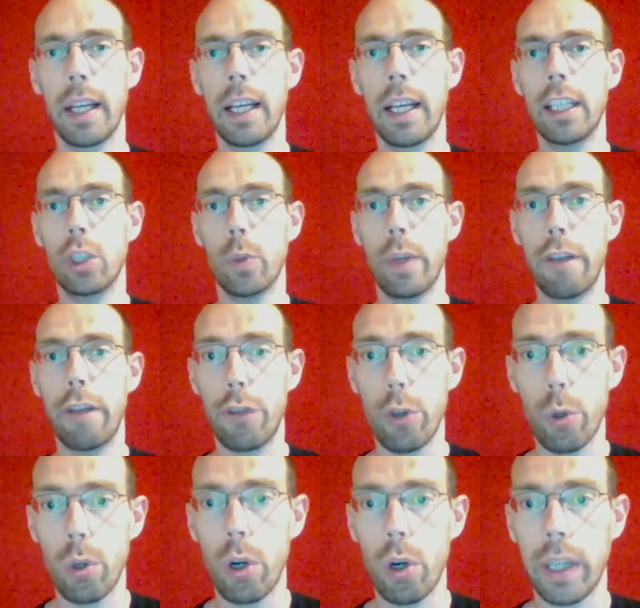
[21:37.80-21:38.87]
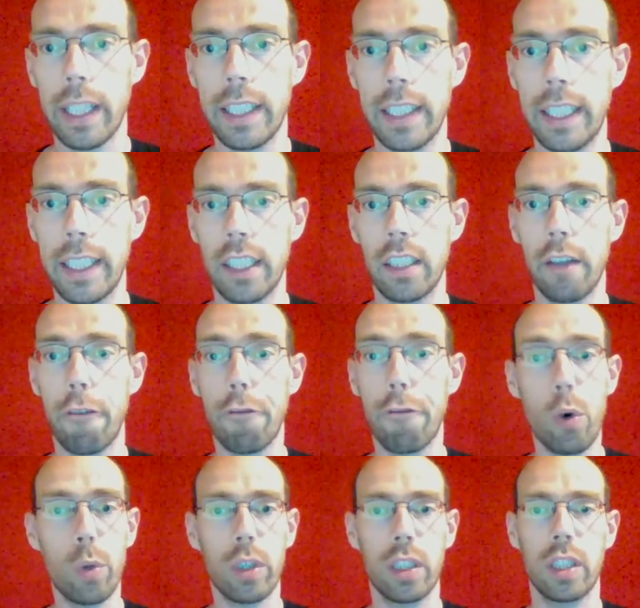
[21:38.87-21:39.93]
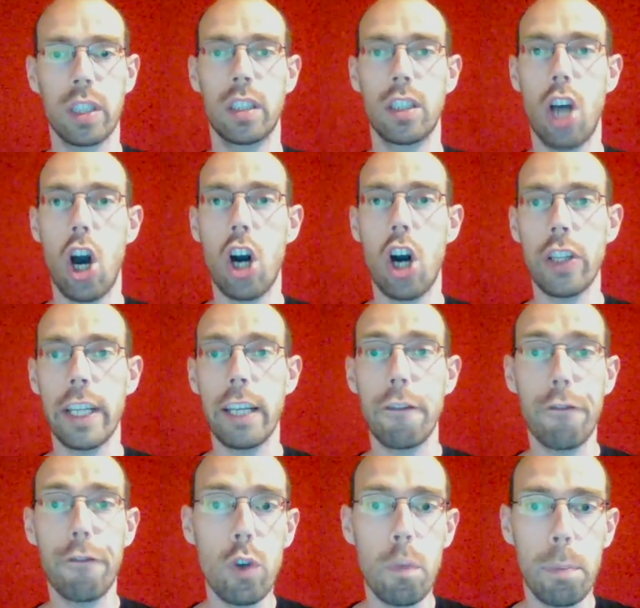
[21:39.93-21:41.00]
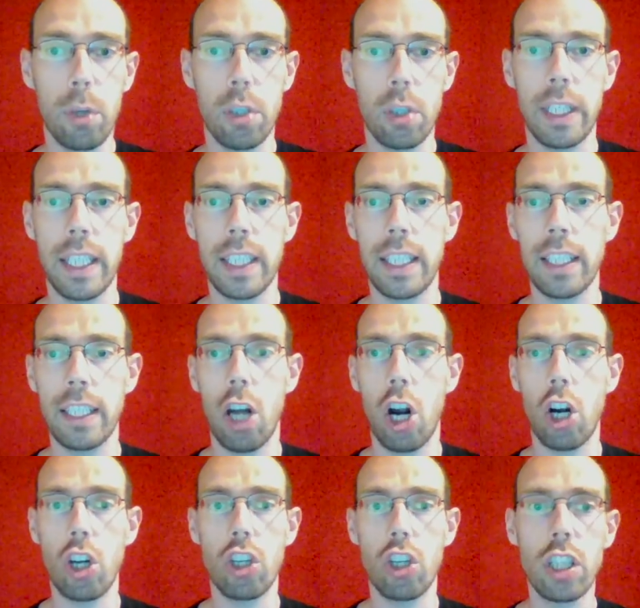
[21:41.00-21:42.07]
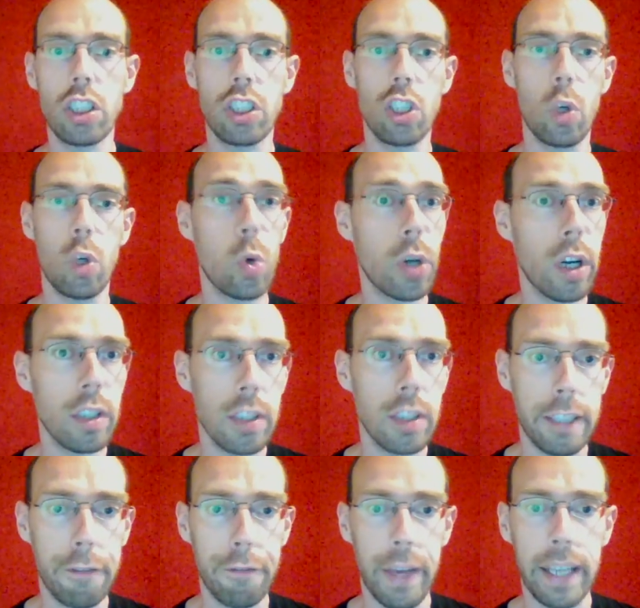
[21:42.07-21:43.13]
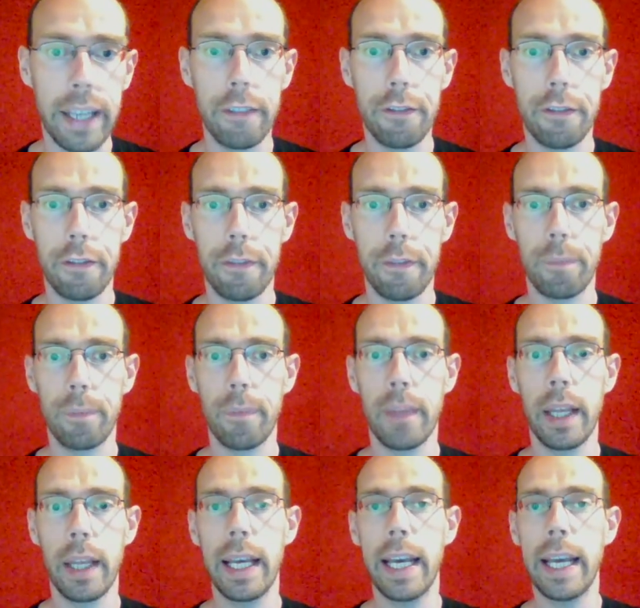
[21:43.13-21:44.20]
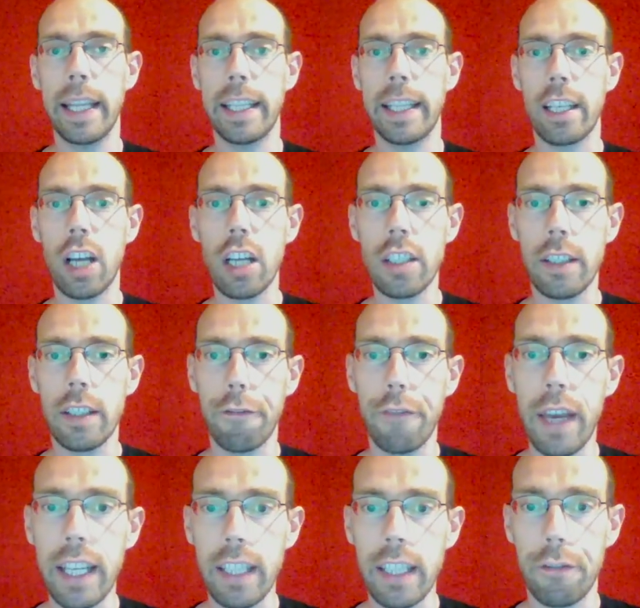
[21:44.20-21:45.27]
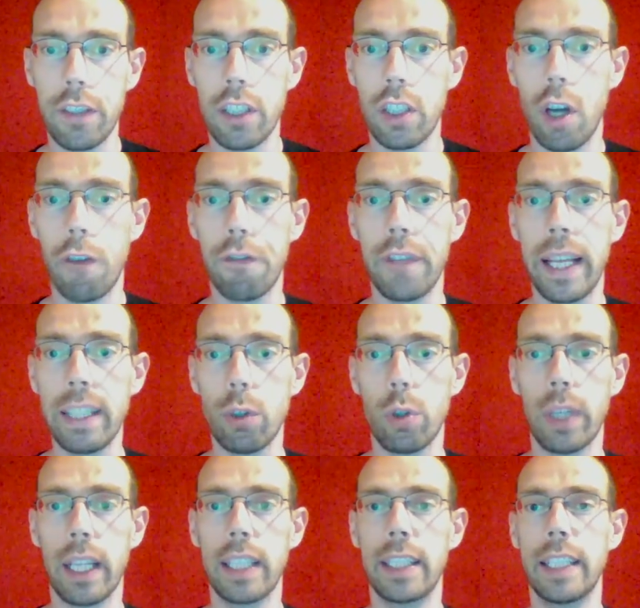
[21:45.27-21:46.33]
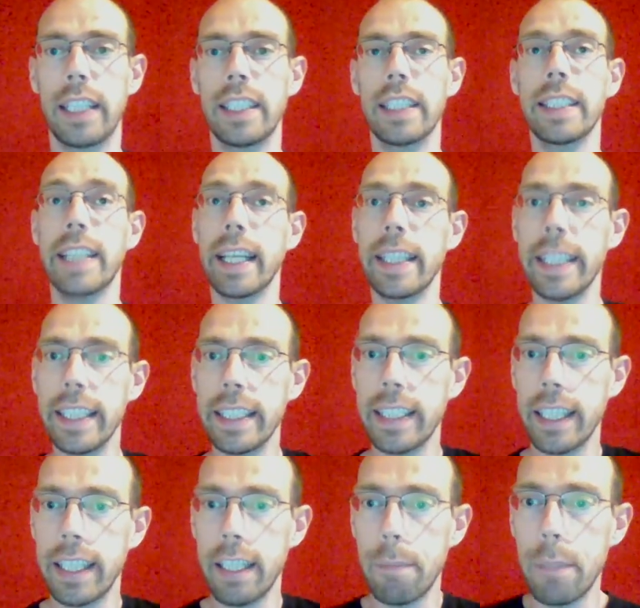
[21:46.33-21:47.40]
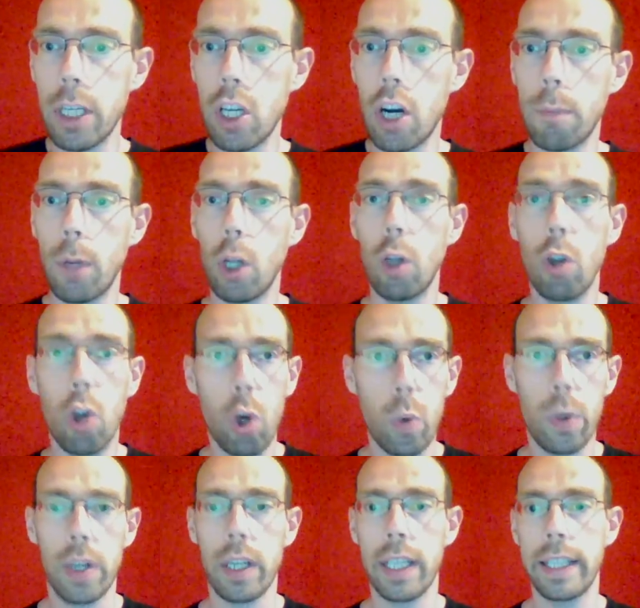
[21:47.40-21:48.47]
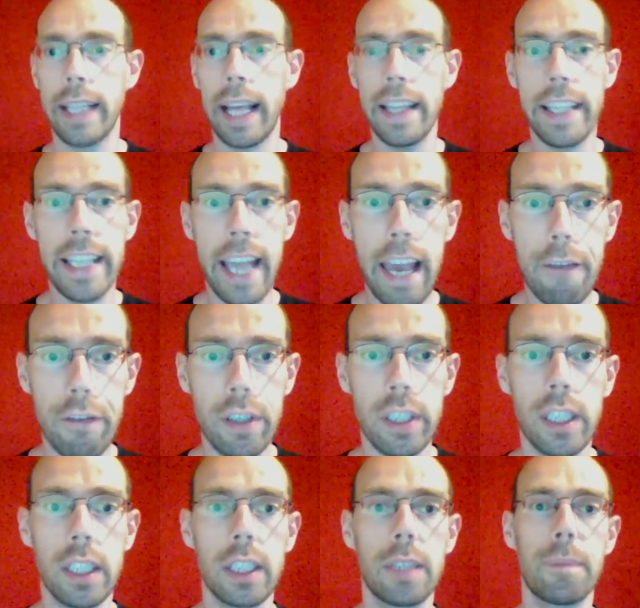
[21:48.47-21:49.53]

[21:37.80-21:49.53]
So if your organization focuses on a few projects that are not so cost effective, the cost effectiveness of that organization can easily become lower than the average.